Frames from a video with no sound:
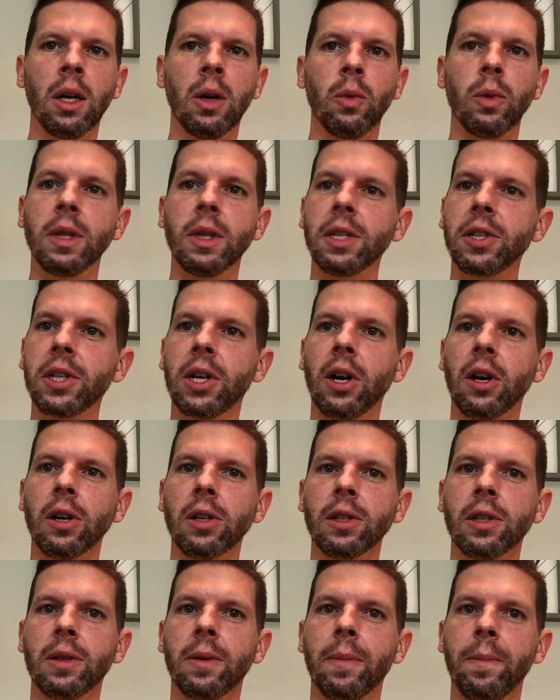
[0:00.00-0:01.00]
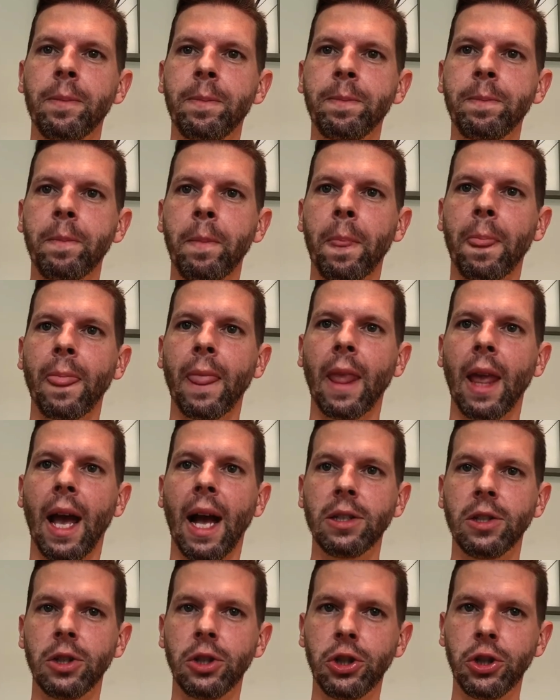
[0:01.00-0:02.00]
When this occurs,
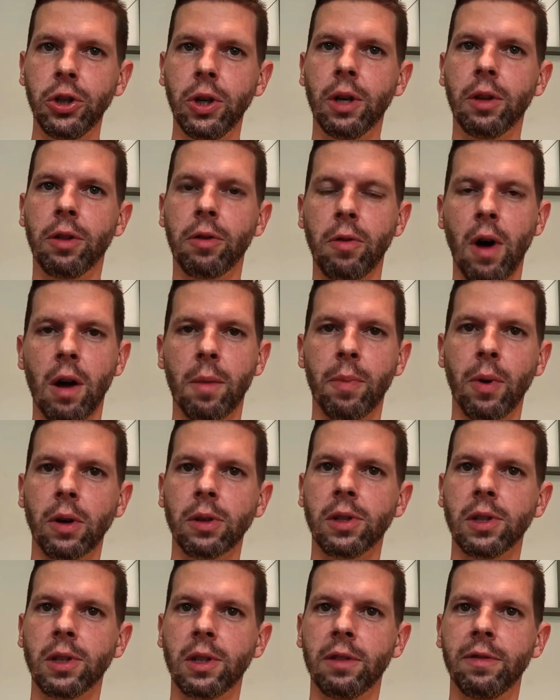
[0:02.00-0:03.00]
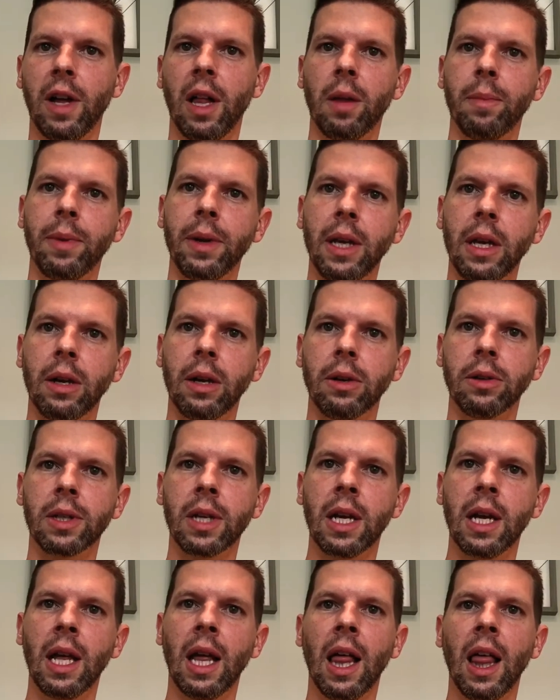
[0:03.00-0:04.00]
as it should throughout a person's developing
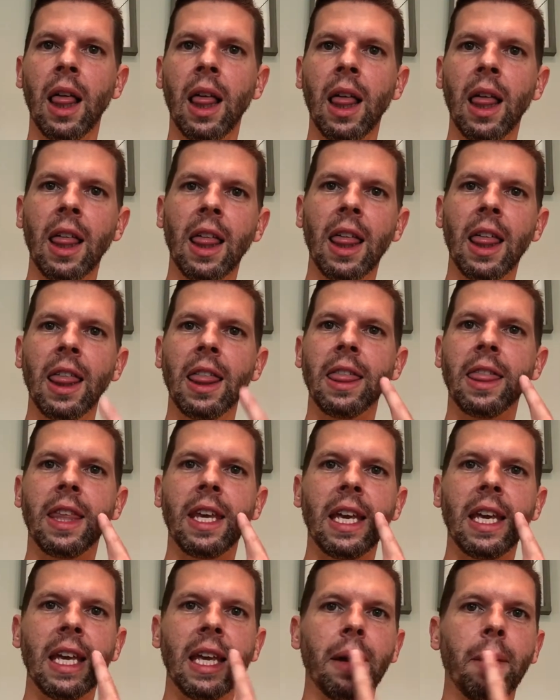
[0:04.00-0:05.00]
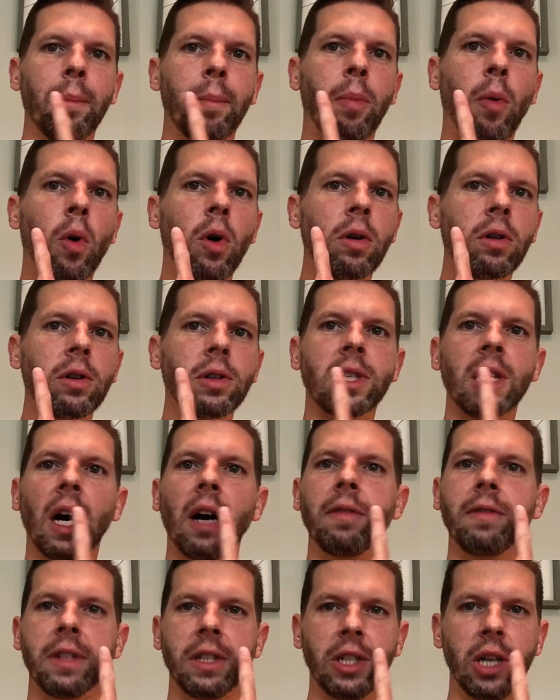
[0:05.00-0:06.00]
years, the borders
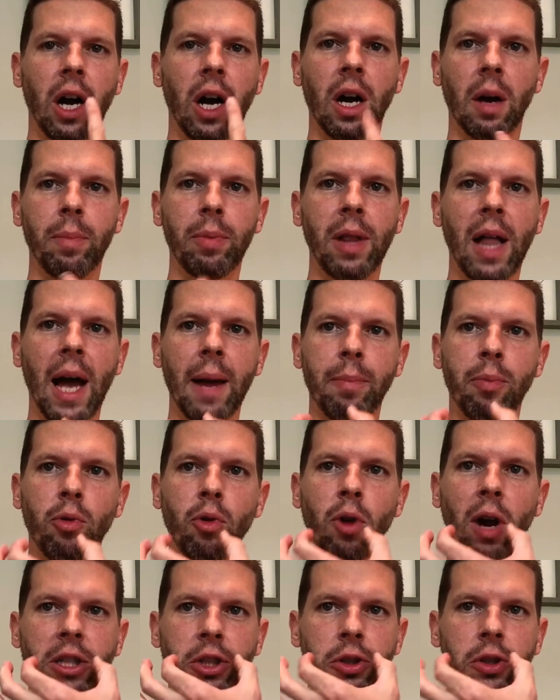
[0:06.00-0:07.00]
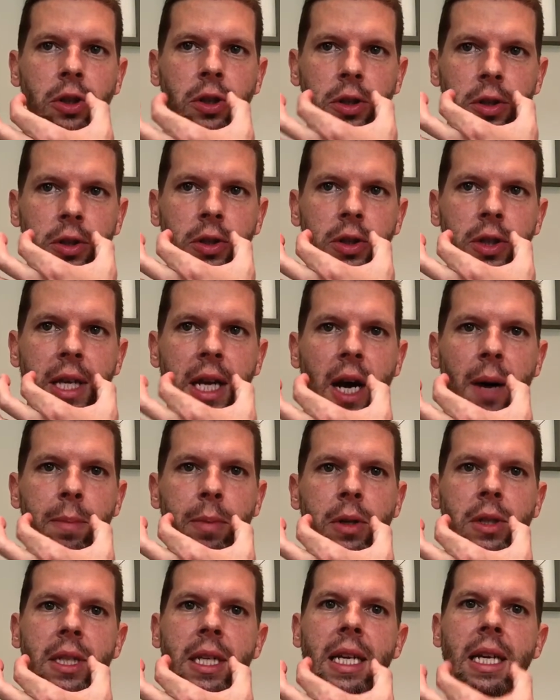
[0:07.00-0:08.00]
of the tongue apply pressure to the
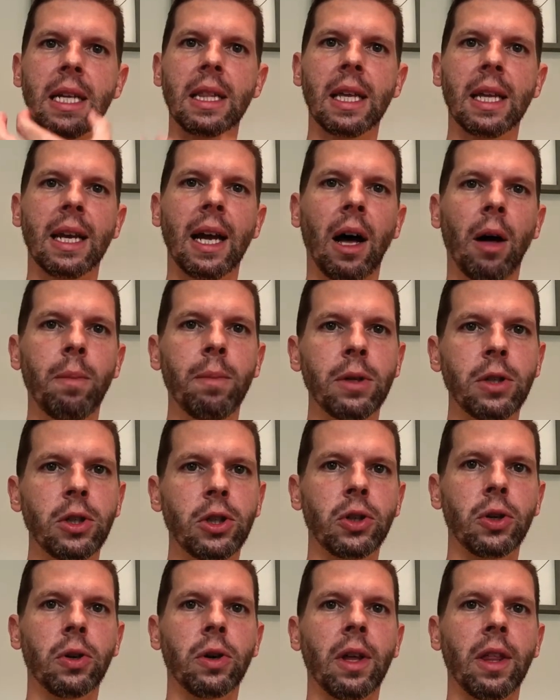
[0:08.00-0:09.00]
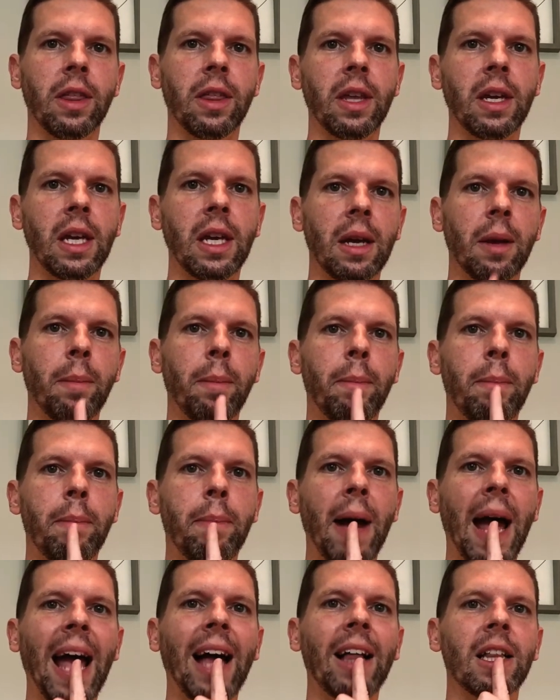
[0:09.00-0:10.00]
upper teeth and help ensure the
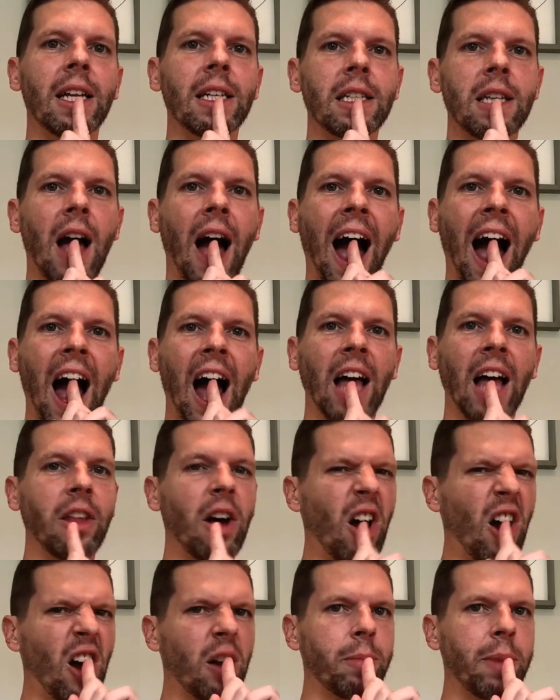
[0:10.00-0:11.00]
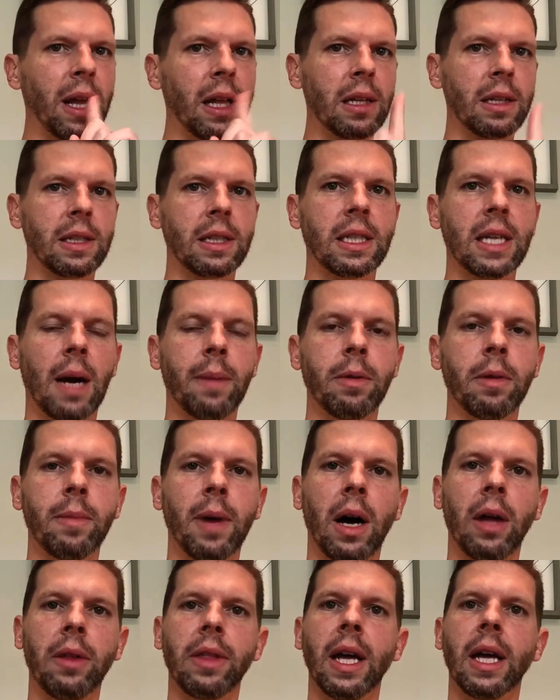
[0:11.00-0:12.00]
palate, the hard palate at the top of the
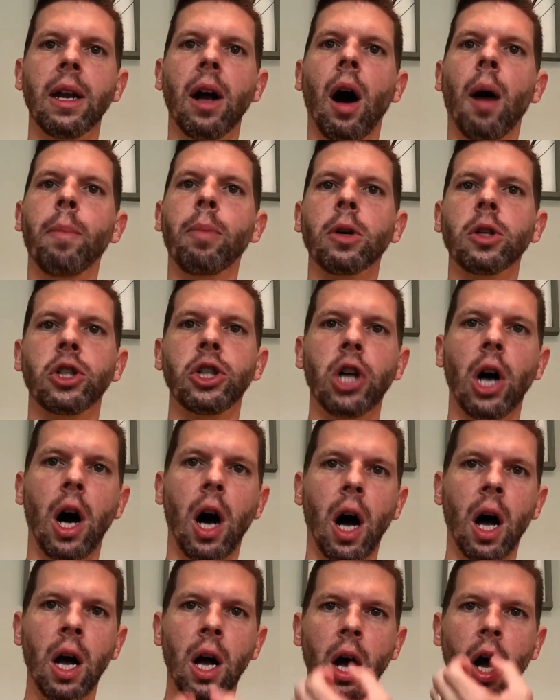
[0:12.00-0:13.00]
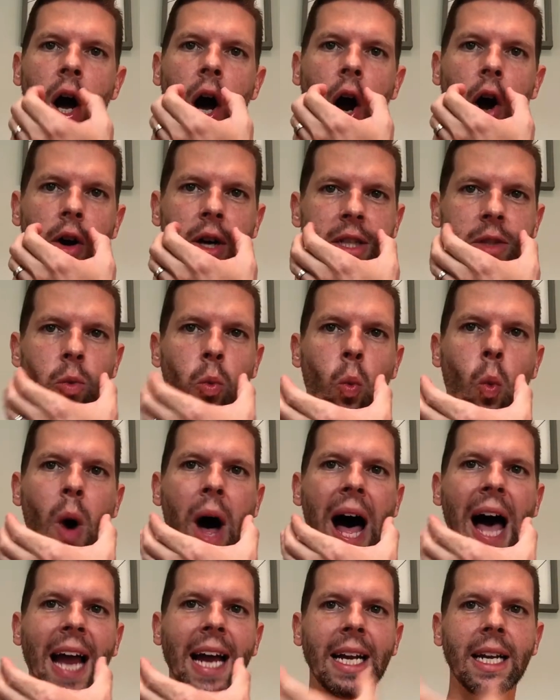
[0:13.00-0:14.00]
mouth, and upper jaw are as
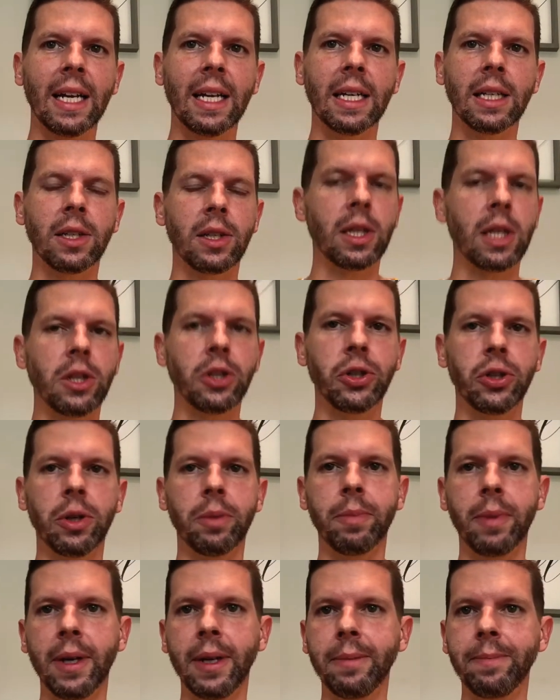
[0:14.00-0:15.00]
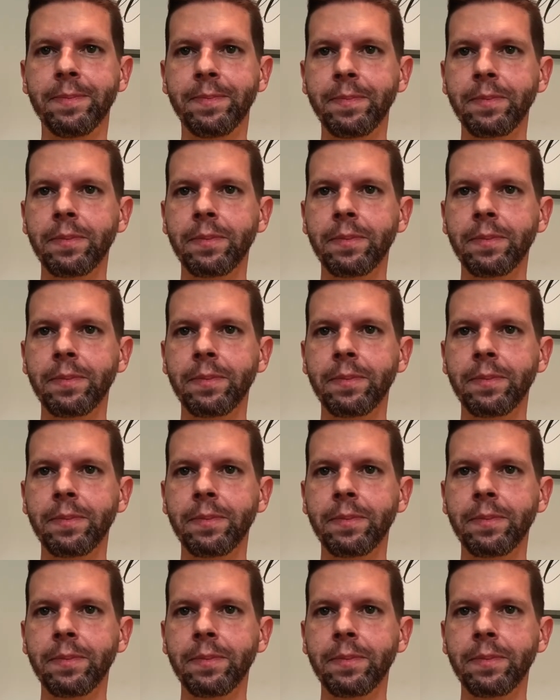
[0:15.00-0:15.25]
wide as they should be.